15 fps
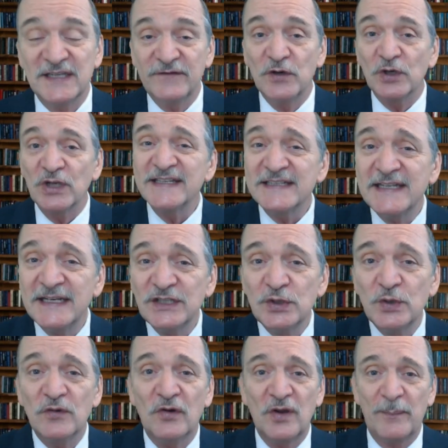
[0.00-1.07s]
If you're listening
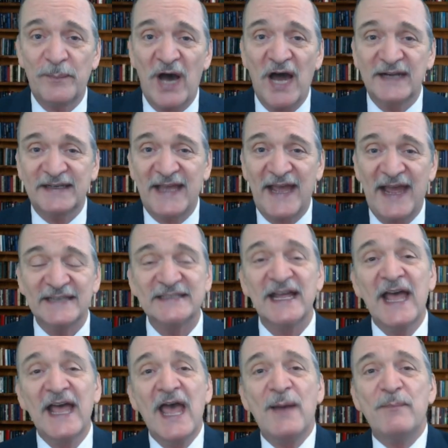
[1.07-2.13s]
to it on a podcast,
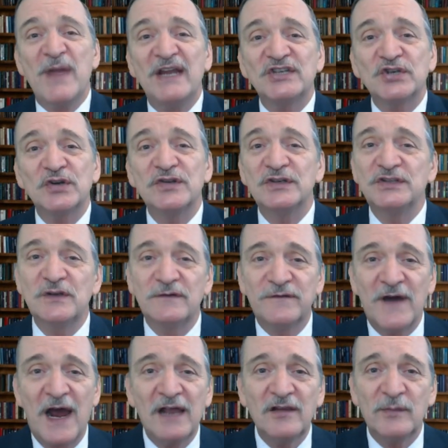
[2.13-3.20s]
make sure that you
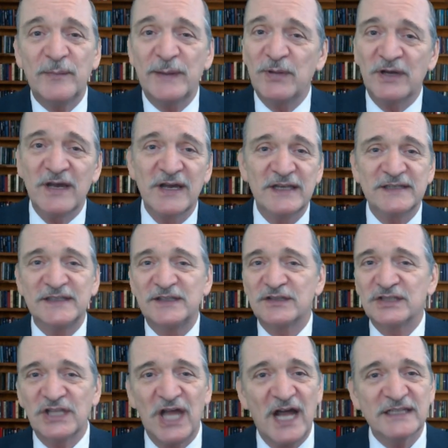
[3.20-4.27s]
follow me because
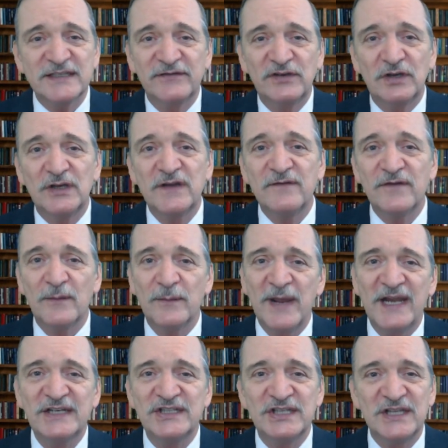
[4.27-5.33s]
there's lots of good
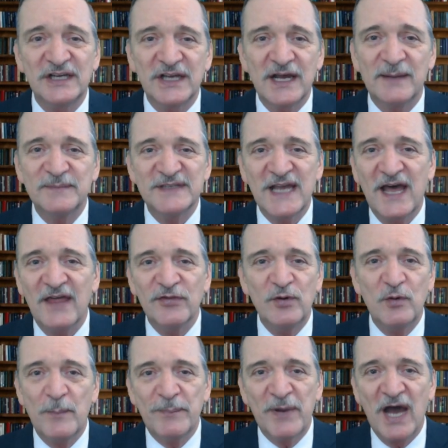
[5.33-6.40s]
information that comes out
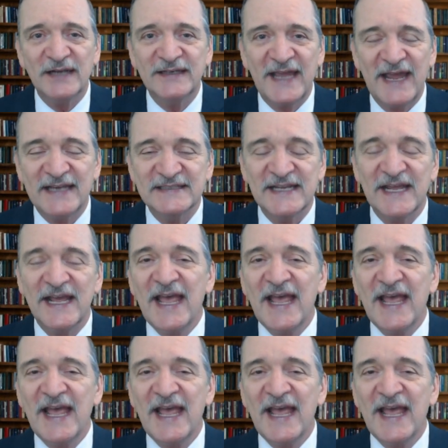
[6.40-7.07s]
through a podcast.